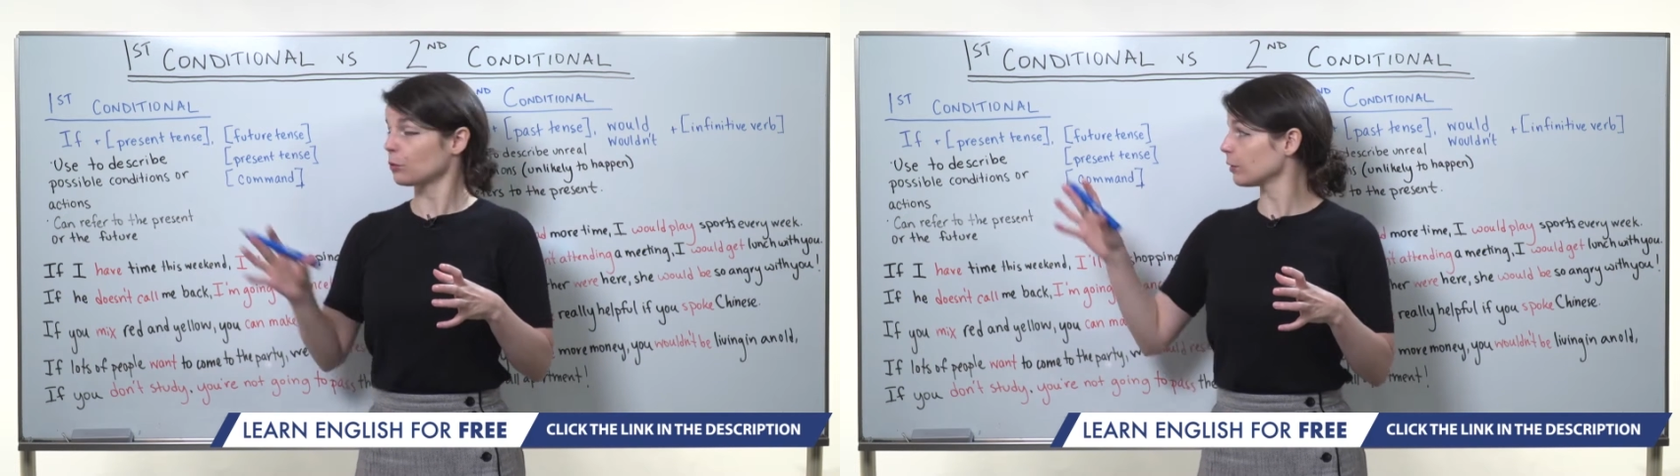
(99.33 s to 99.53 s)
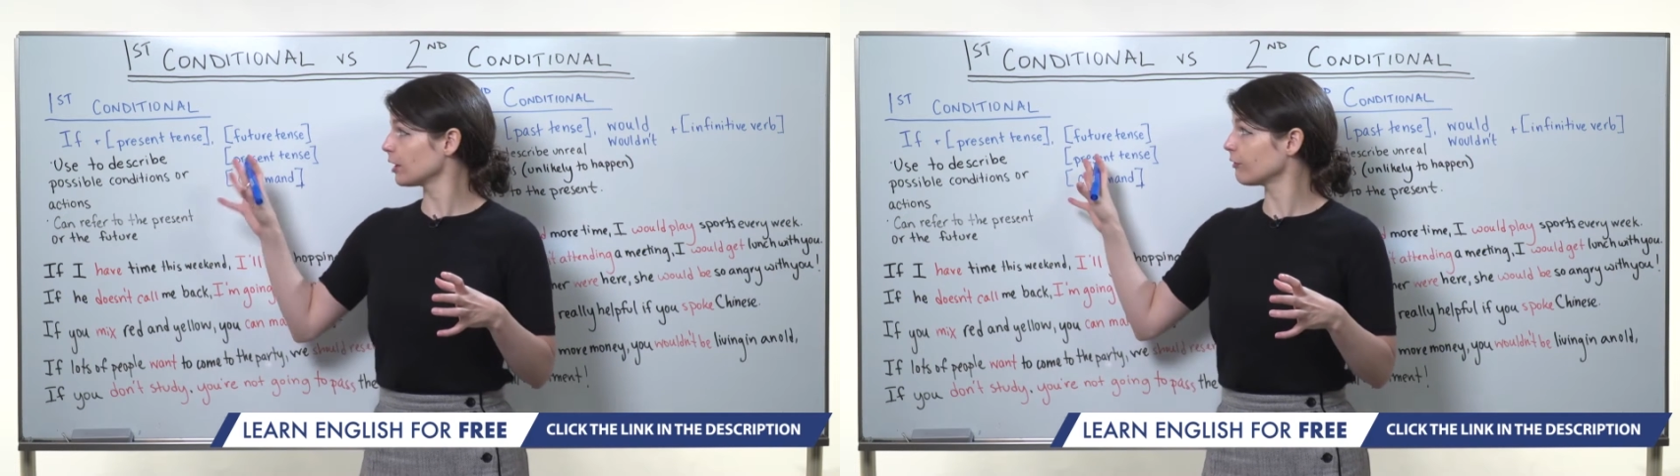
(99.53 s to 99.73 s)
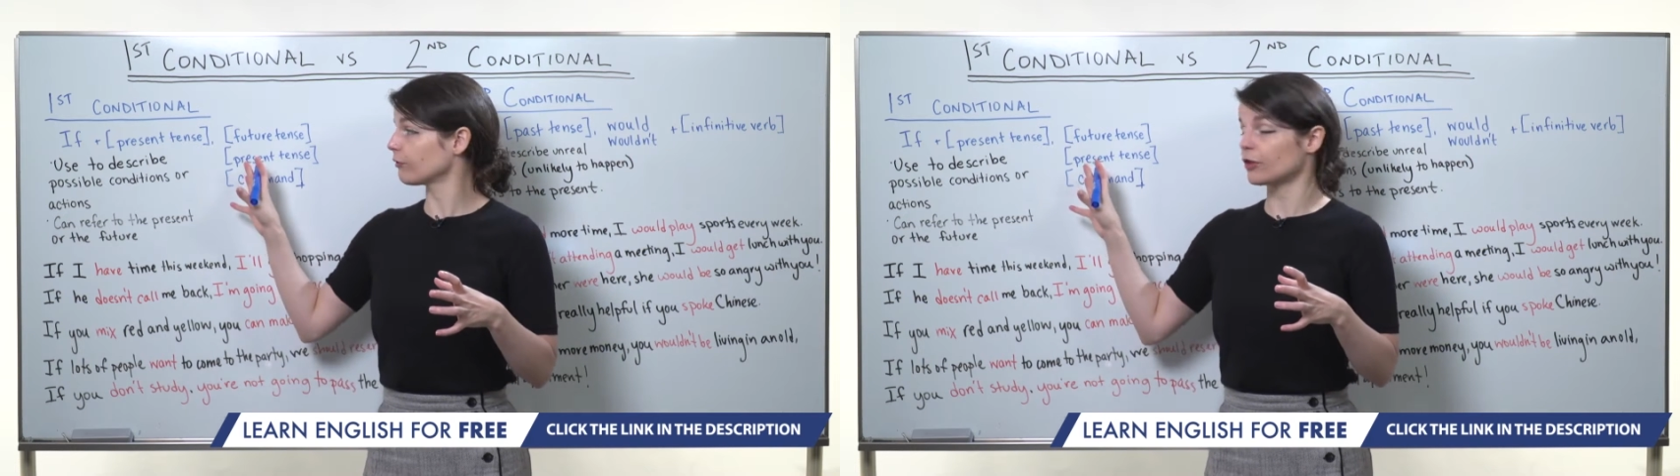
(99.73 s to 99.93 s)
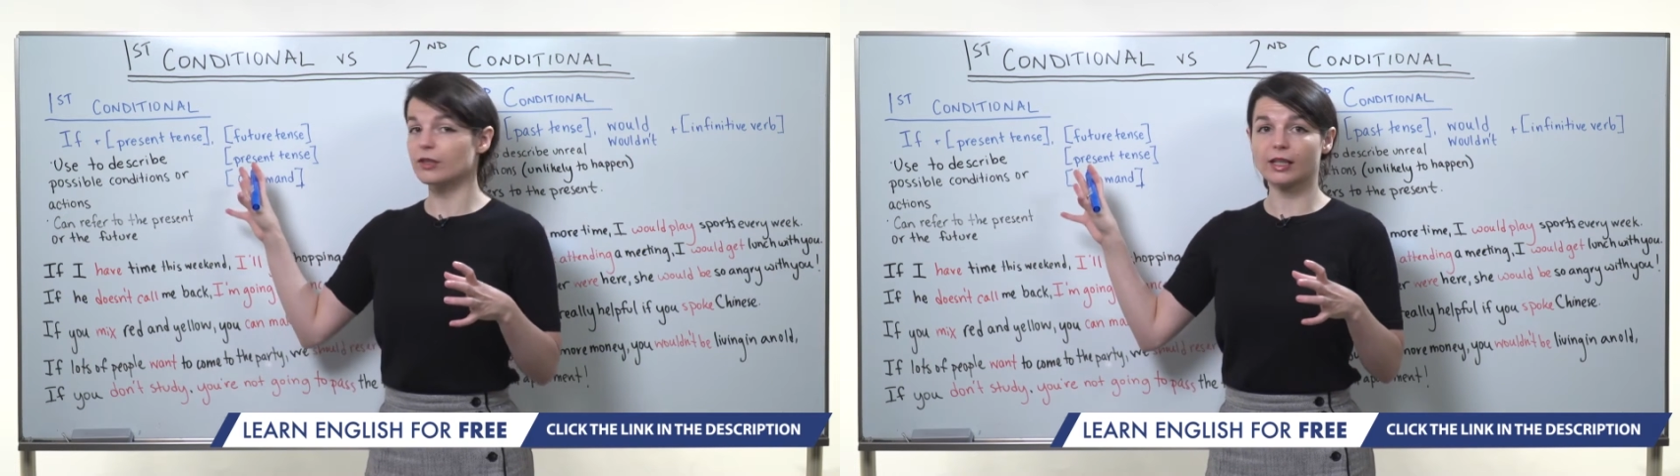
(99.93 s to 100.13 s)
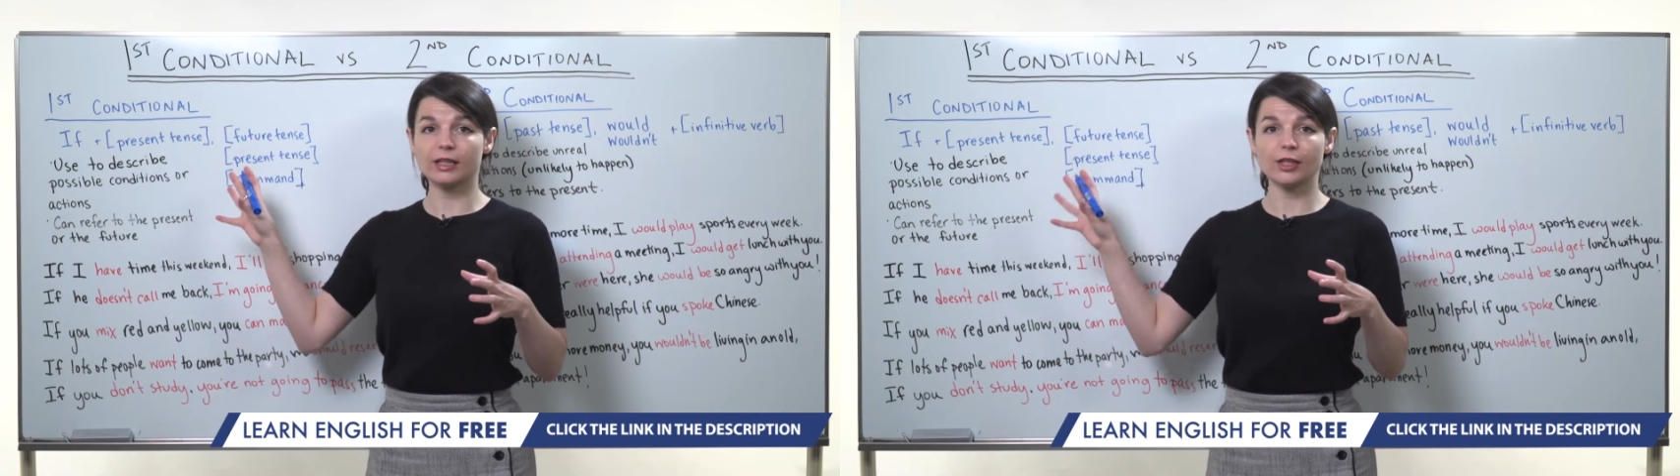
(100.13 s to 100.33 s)
with the
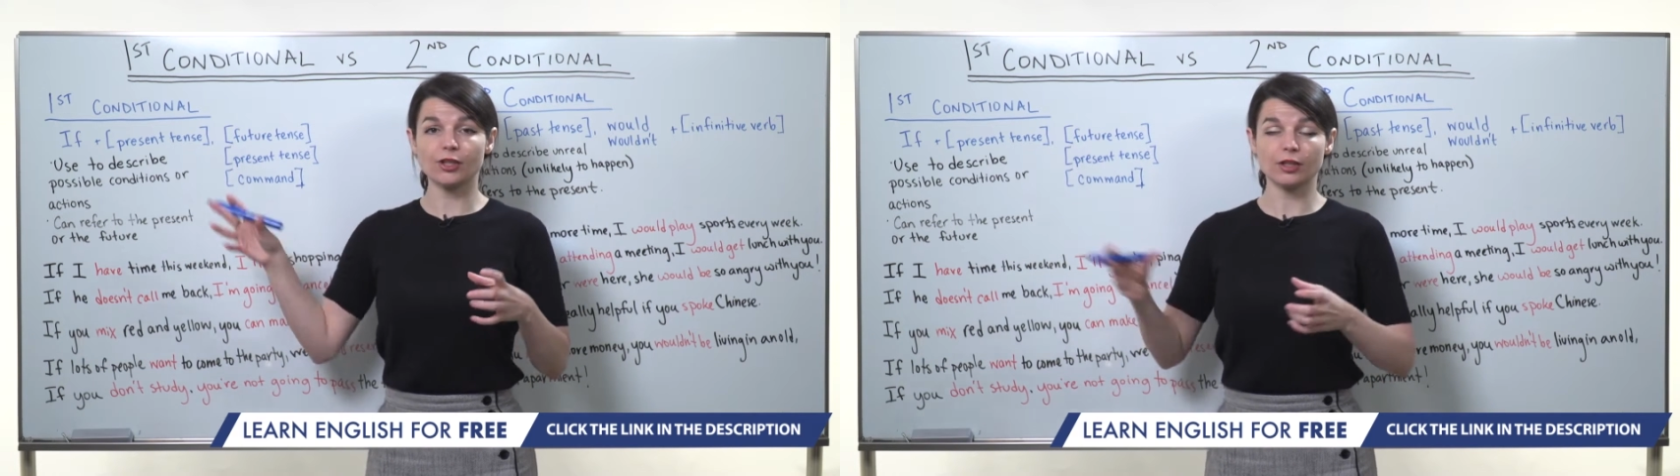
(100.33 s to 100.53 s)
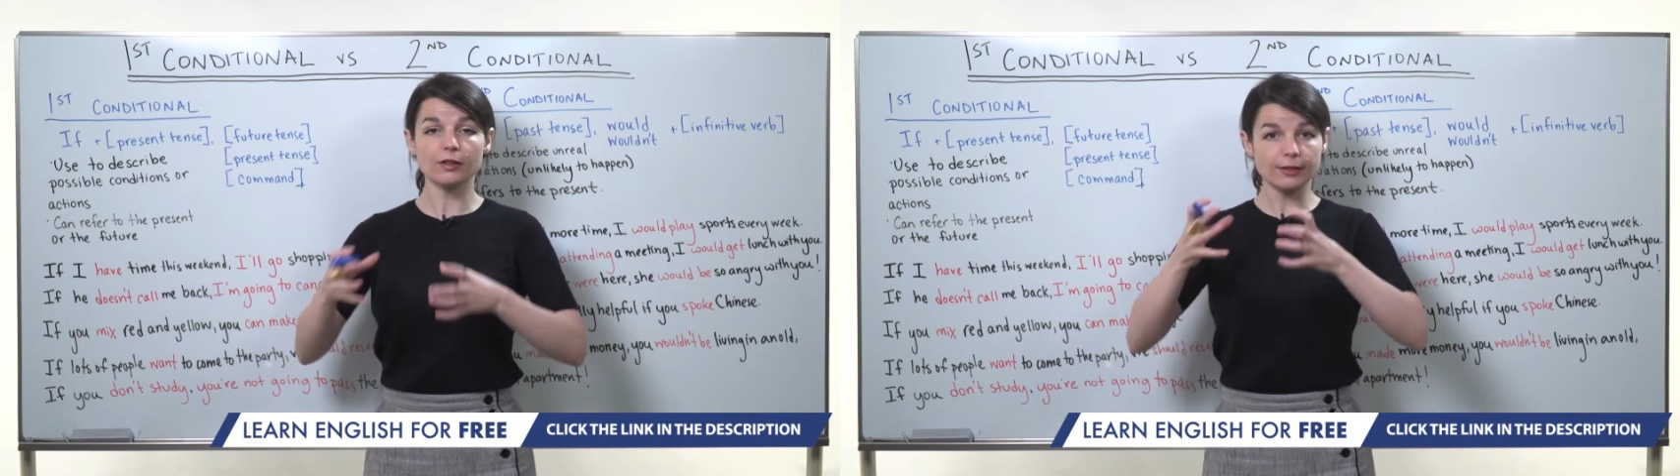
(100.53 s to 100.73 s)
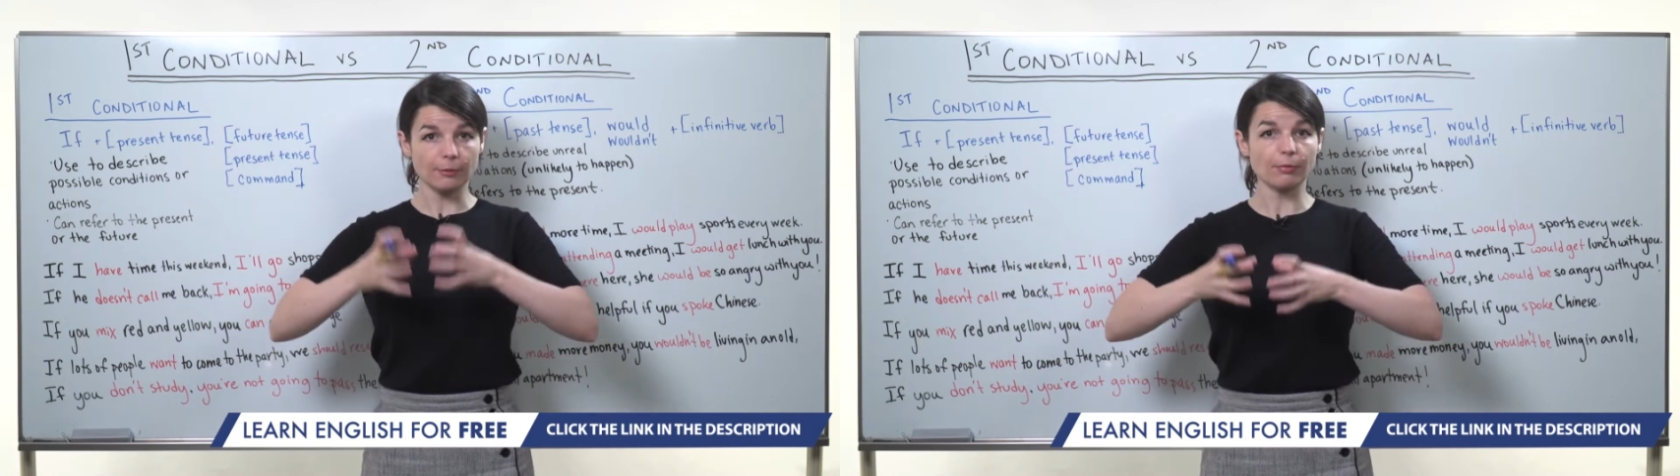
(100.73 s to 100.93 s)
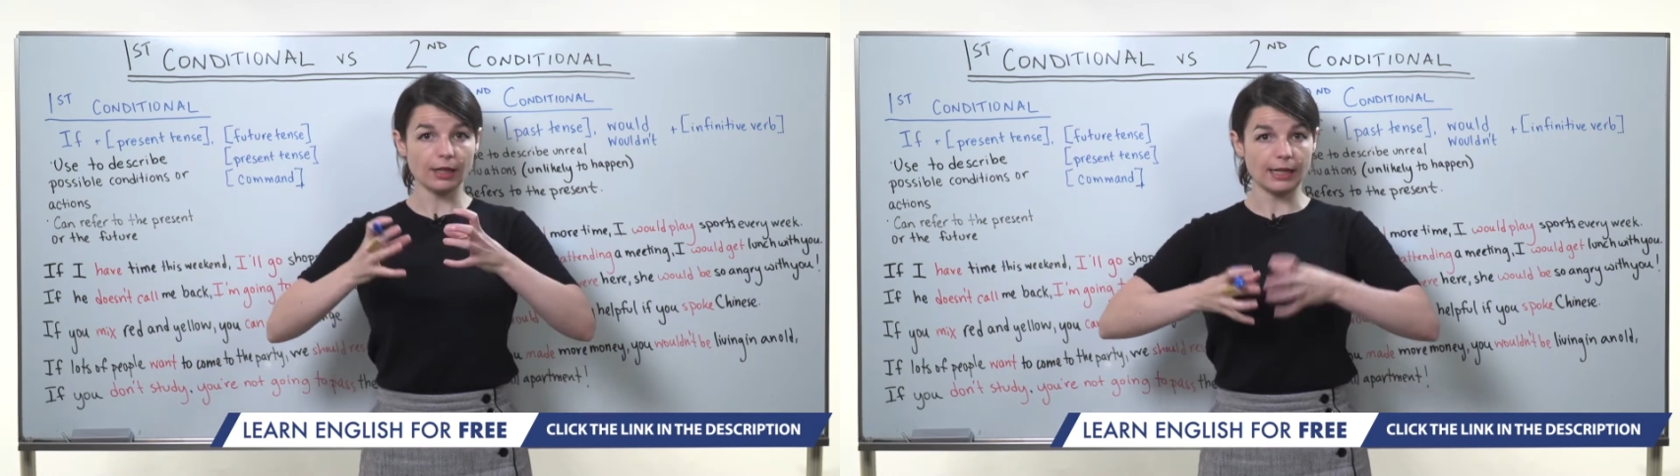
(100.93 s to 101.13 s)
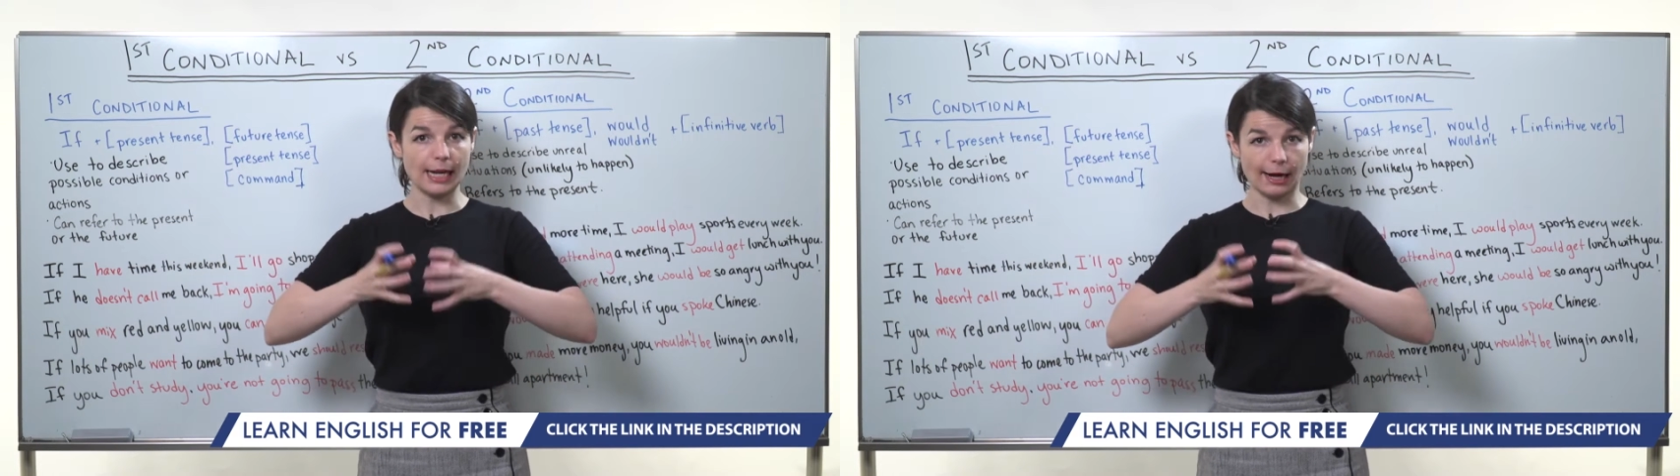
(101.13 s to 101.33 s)
first conditional,
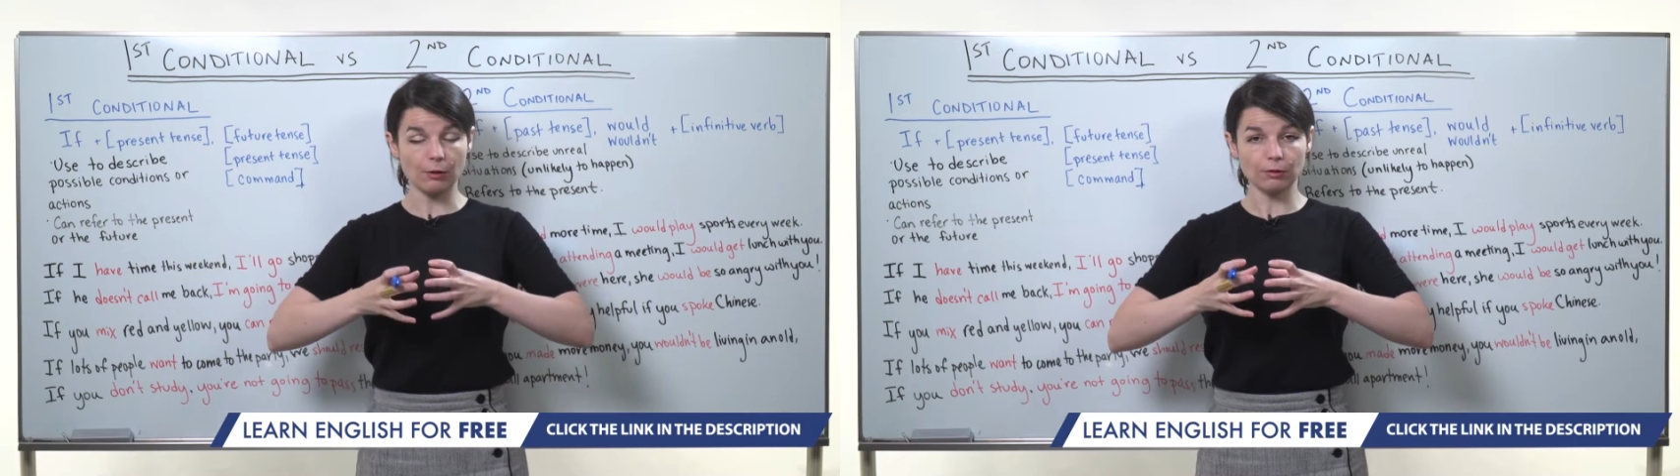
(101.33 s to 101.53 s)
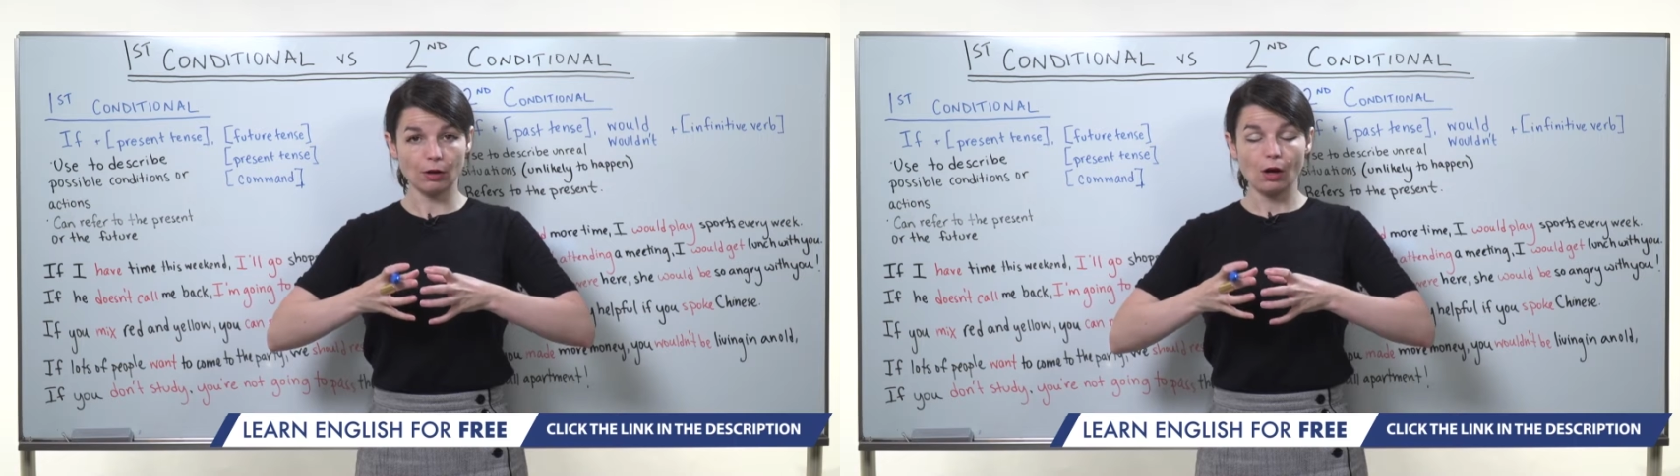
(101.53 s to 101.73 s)
something now,